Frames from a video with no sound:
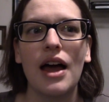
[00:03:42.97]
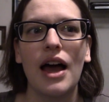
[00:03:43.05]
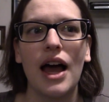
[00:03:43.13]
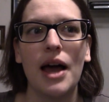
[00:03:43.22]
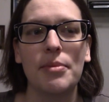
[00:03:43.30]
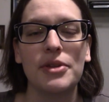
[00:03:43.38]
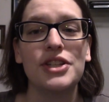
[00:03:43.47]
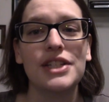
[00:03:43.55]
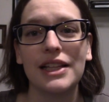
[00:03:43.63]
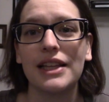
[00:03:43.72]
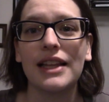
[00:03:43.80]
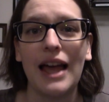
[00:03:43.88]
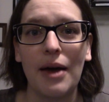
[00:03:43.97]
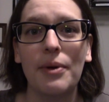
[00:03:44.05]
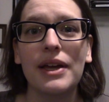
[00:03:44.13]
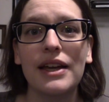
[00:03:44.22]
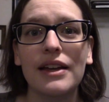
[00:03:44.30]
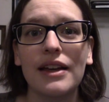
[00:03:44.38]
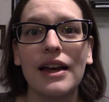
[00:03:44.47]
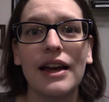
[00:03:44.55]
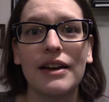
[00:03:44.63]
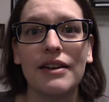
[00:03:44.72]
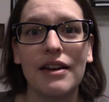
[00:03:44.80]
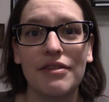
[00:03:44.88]
Um, they're still allowing
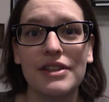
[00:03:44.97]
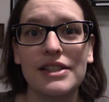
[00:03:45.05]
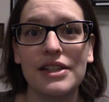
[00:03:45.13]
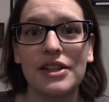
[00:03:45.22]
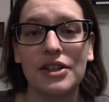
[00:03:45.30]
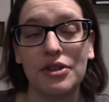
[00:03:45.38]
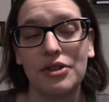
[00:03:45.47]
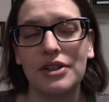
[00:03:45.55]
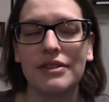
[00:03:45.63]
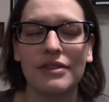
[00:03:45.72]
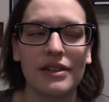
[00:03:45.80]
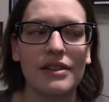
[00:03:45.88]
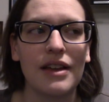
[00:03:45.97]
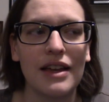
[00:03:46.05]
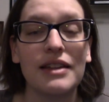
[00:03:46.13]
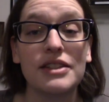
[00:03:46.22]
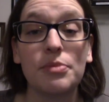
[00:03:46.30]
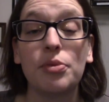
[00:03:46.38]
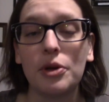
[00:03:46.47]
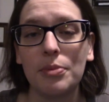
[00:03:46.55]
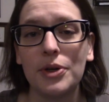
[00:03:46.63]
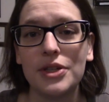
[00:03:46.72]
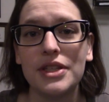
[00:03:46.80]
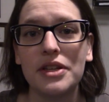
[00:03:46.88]
a, a, visitor or a support
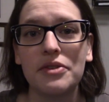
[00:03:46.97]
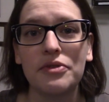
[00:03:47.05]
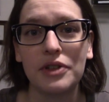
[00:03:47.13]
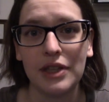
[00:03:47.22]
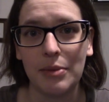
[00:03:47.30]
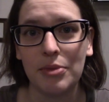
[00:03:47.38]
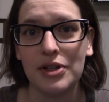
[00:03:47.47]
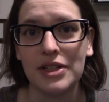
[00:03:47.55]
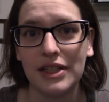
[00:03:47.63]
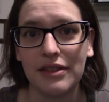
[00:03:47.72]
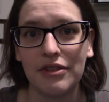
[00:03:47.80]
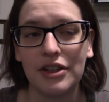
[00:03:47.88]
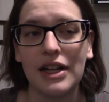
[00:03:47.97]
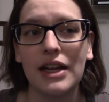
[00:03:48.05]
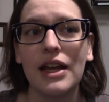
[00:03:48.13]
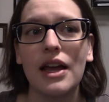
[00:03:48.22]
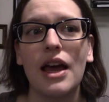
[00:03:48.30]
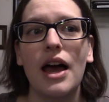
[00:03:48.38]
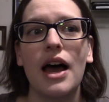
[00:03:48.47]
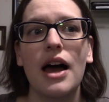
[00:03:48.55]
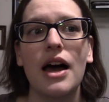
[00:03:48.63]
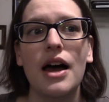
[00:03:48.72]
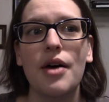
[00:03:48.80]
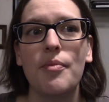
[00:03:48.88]
person for labor and delivery,
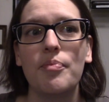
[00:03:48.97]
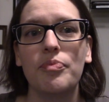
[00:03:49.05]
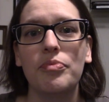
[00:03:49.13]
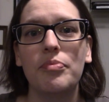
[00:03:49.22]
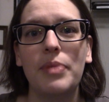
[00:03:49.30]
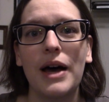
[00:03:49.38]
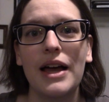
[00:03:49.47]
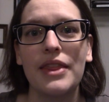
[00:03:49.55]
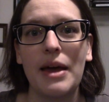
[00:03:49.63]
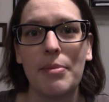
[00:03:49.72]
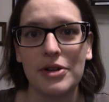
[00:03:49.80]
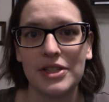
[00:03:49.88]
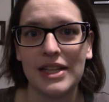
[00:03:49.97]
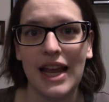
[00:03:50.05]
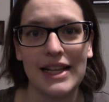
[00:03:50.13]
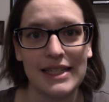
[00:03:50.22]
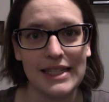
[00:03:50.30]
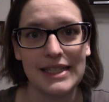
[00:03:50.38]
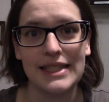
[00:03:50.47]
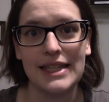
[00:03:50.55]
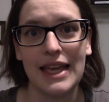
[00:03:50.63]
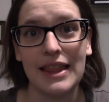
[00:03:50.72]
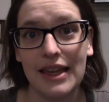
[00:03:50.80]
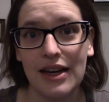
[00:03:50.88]
um, but that person has to
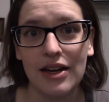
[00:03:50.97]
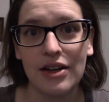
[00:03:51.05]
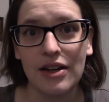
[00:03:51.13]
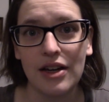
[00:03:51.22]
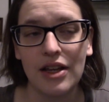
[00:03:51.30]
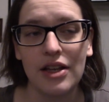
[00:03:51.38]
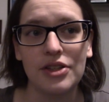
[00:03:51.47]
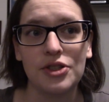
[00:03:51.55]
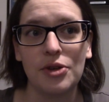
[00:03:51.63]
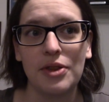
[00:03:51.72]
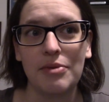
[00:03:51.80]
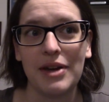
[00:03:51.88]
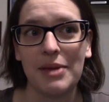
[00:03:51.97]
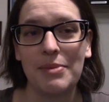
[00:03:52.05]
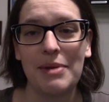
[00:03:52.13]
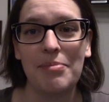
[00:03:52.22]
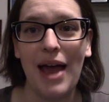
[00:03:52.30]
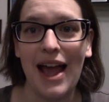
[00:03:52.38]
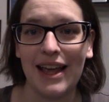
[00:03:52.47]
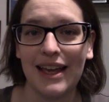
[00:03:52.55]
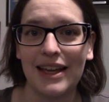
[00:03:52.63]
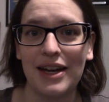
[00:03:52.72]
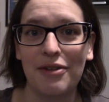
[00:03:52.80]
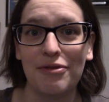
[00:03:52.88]
stay there so they recommend
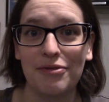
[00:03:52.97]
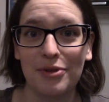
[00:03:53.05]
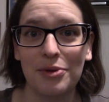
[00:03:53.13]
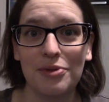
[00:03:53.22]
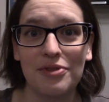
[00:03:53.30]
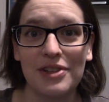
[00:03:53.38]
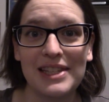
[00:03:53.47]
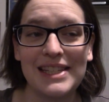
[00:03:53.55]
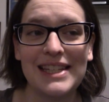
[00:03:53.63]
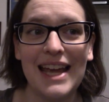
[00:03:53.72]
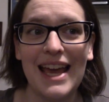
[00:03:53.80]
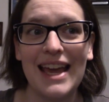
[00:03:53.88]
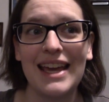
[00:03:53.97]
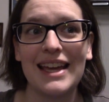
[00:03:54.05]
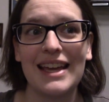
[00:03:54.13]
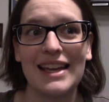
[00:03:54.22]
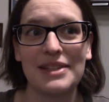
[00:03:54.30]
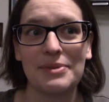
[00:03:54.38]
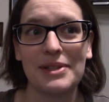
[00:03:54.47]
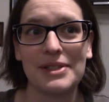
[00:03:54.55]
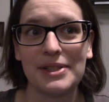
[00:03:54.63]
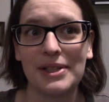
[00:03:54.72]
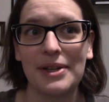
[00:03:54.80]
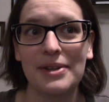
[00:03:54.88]
packing enough food for the stay, as well
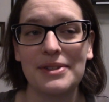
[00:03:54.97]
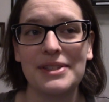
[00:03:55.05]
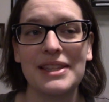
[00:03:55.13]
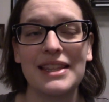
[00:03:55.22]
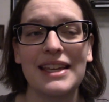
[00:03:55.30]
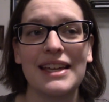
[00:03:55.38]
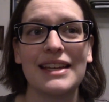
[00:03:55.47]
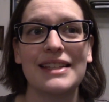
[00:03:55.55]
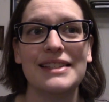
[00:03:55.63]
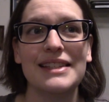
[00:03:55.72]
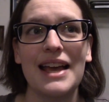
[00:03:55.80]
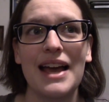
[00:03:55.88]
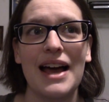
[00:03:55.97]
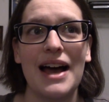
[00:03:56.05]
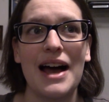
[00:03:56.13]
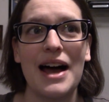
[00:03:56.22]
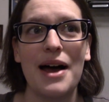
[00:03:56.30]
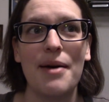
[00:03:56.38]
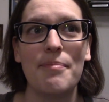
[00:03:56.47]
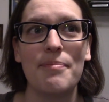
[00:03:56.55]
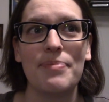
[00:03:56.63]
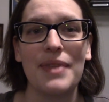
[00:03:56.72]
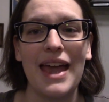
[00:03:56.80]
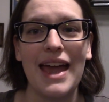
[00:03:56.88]
as clothes and things. Um,
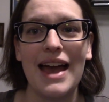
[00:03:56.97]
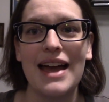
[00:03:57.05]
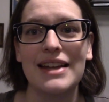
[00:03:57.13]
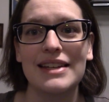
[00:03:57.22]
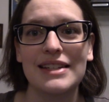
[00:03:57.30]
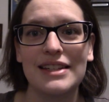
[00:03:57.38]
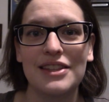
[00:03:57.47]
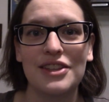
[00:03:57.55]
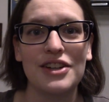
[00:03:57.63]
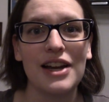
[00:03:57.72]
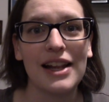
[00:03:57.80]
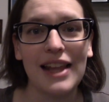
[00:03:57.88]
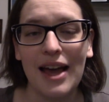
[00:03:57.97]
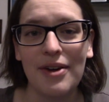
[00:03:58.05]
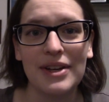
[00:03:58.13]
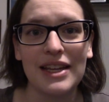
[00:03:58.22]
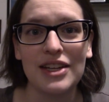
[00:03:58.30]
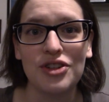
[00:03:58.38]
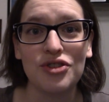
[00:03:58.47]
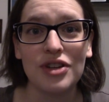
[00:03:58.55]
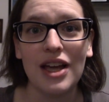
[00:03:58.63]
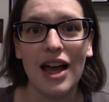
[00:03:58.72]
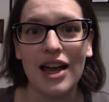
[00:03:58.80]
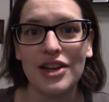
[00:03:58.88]
and they're not allowed in
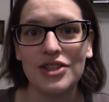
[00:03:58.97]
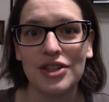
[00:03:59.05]
triage.